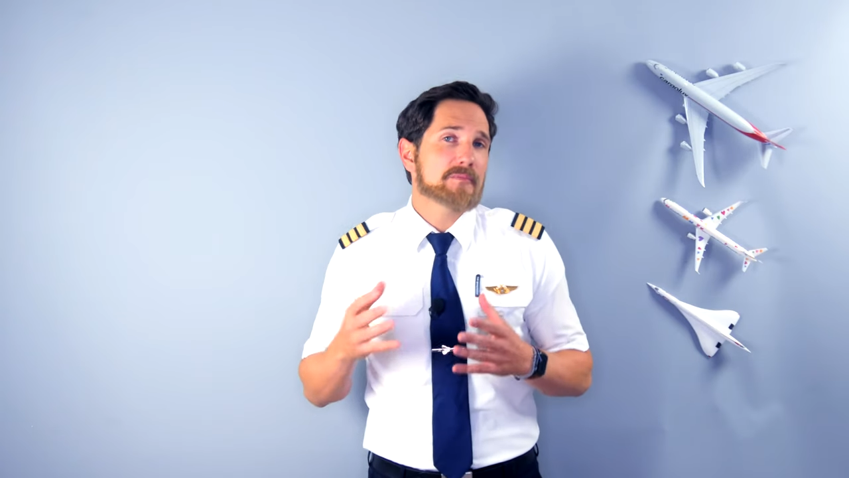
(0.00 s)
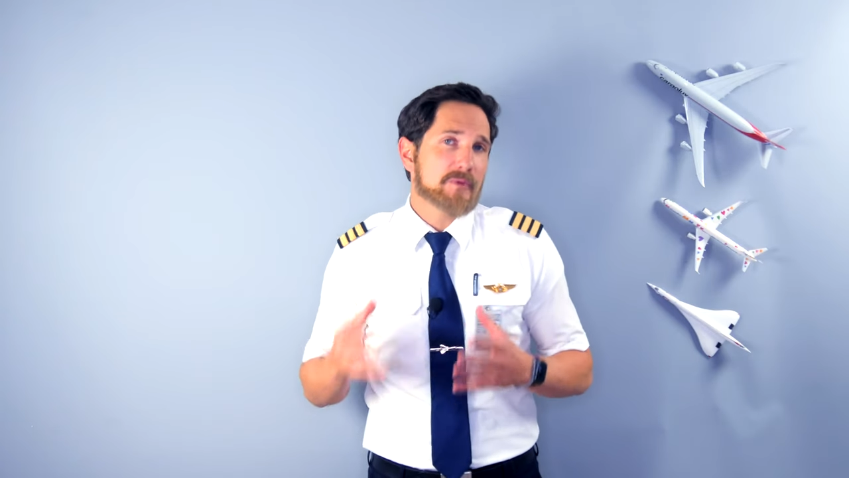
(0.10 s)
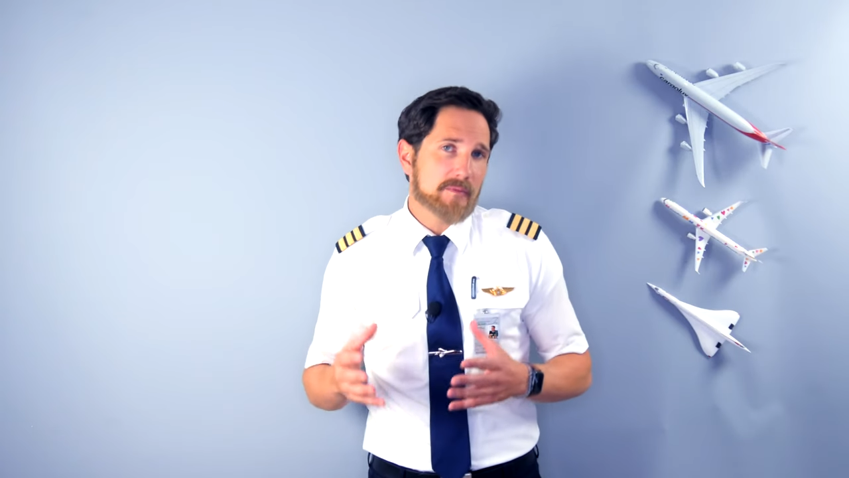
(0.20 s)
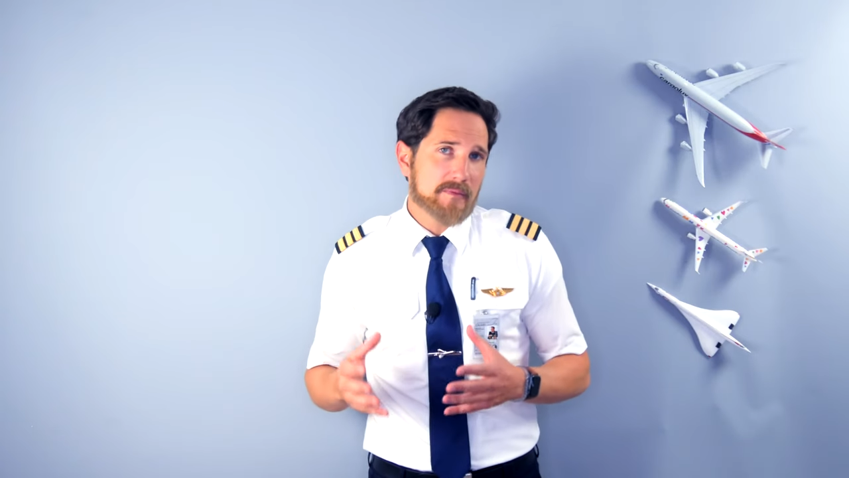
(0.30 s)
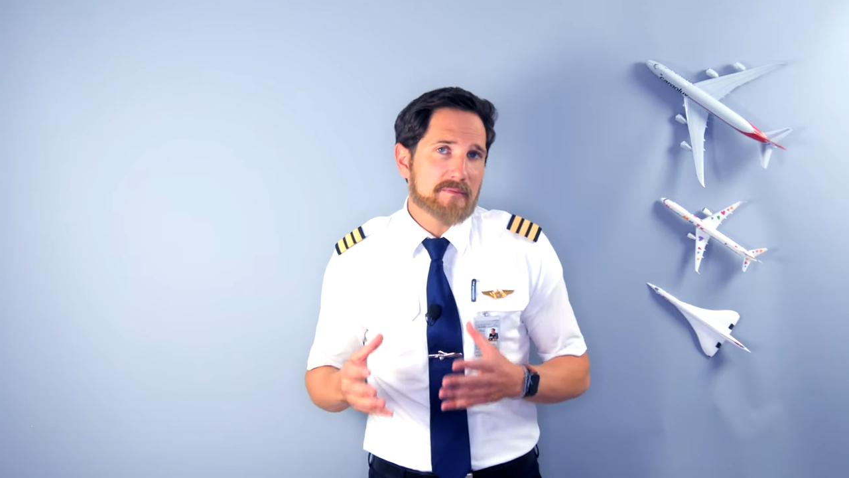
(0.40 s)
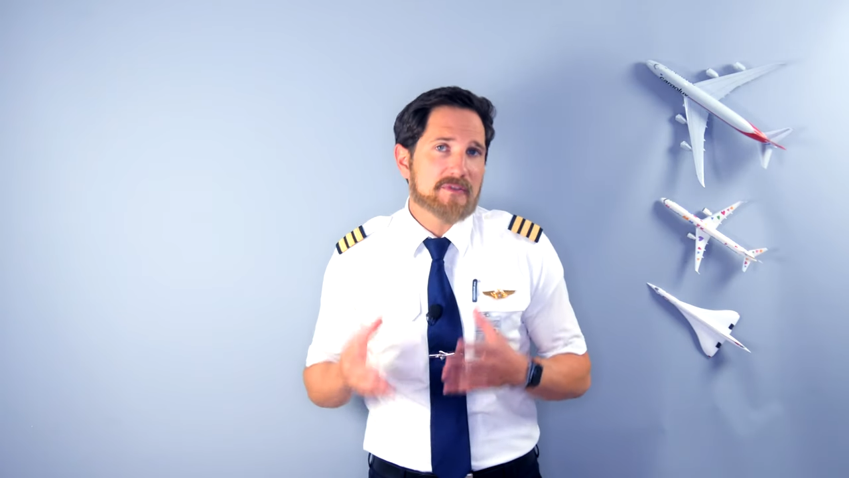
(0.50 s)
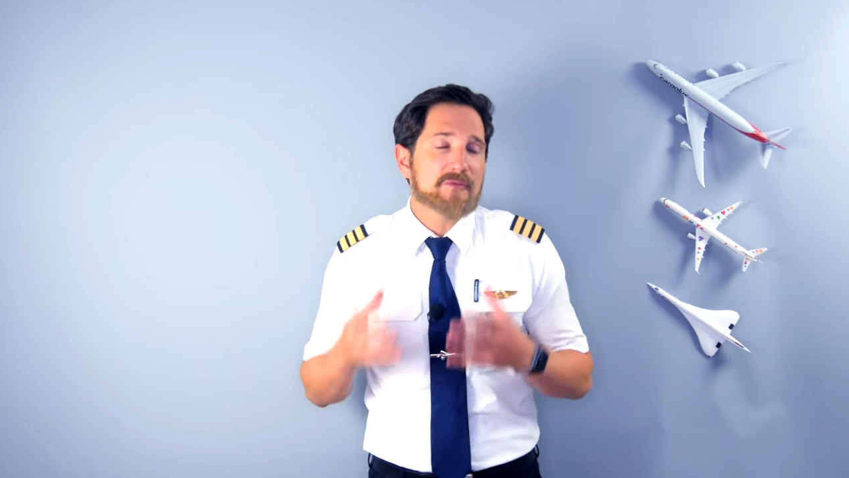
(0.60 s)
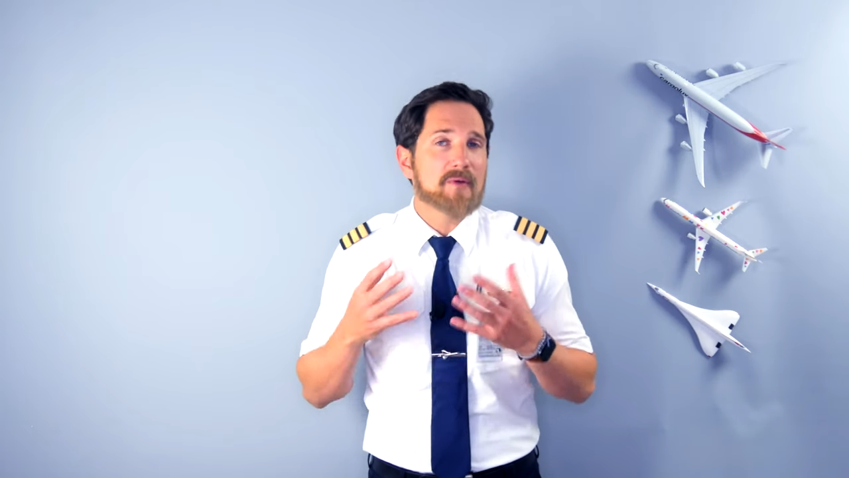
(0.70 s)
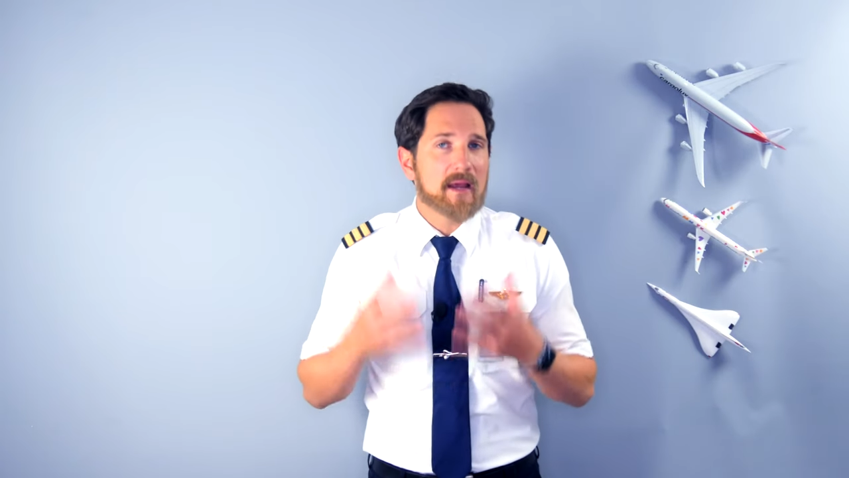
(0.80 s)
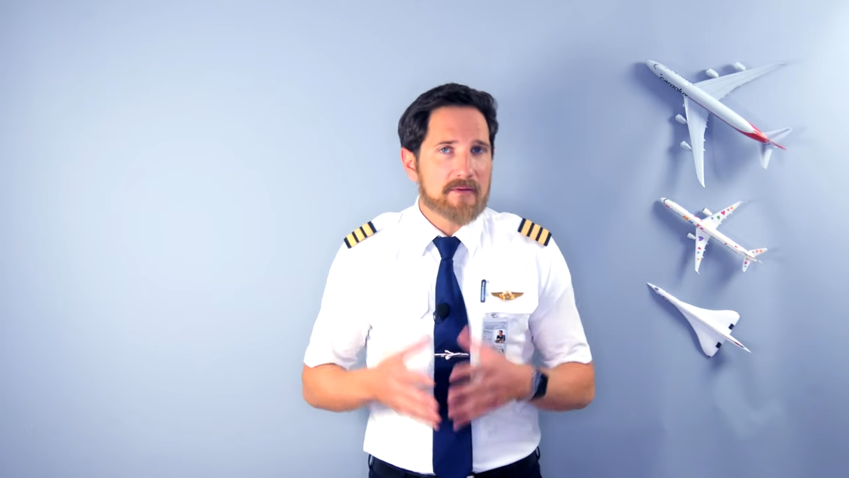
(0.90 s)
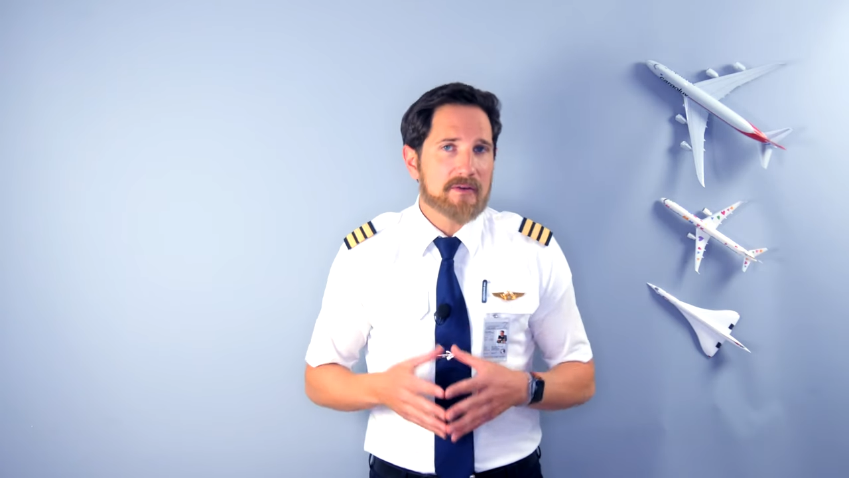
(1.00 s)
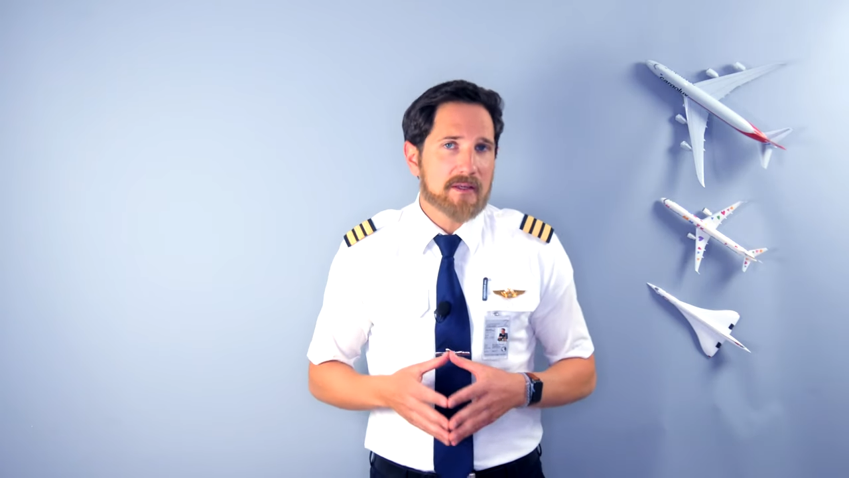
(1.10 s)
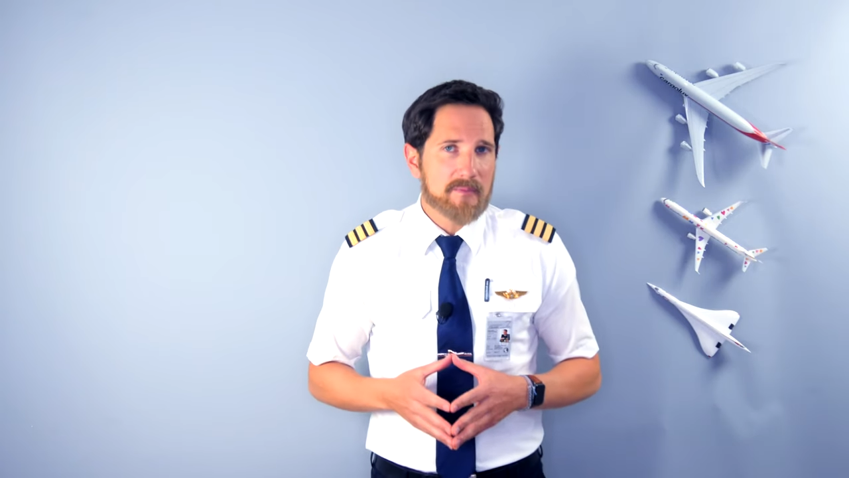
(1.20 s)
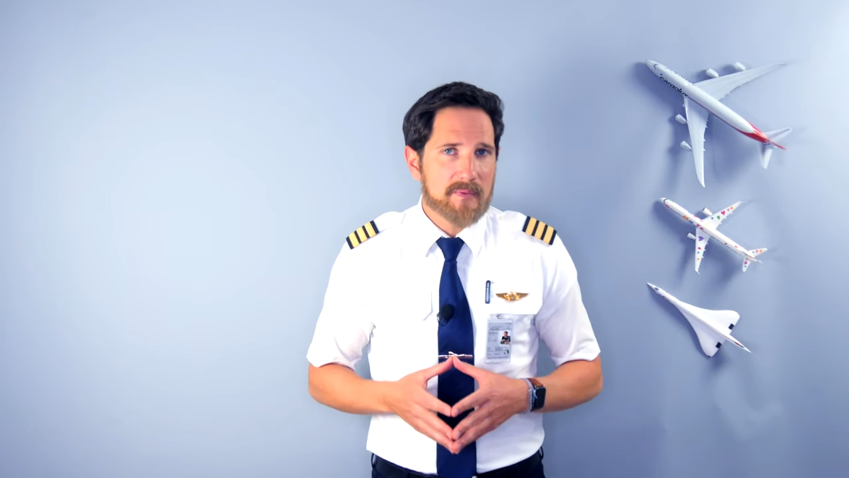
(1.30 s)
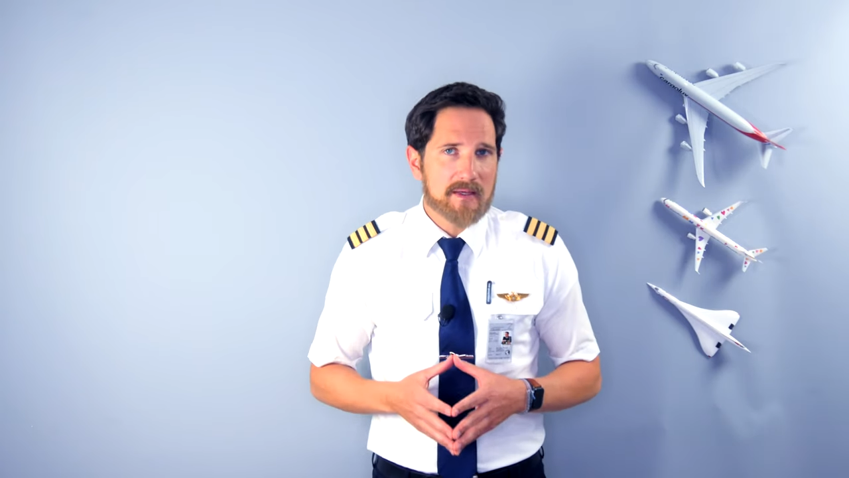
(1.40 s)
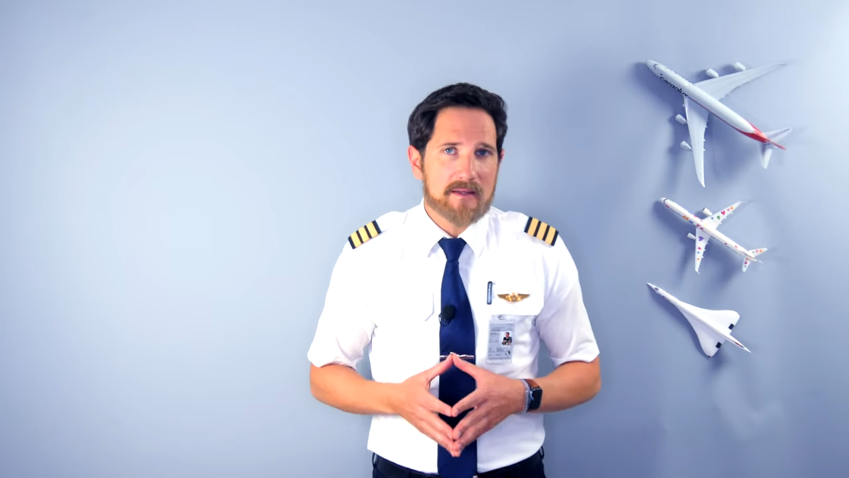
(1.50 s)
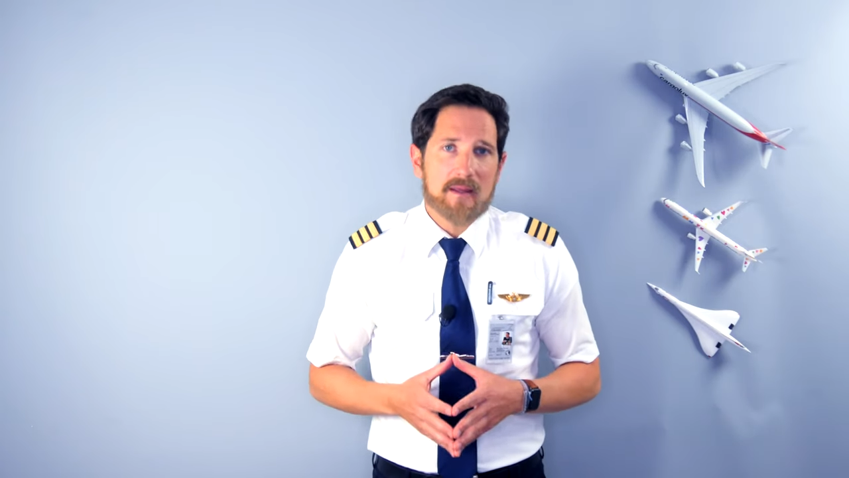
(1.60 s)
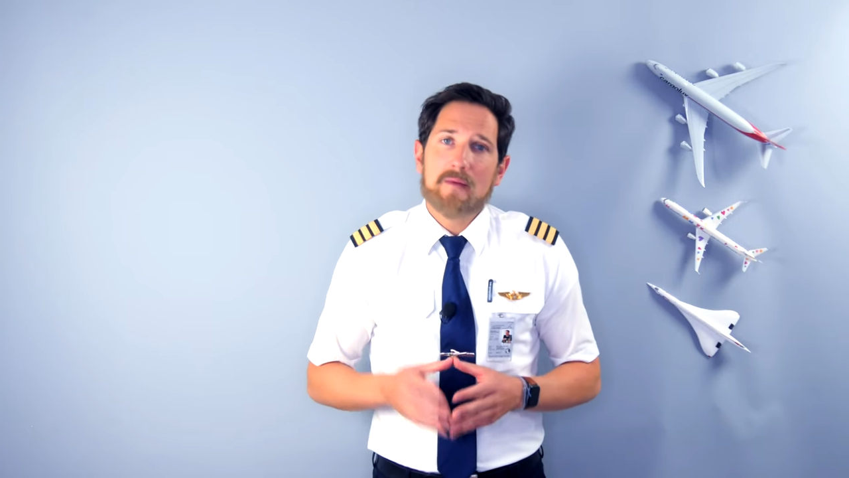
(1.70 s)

problems wearing a beard,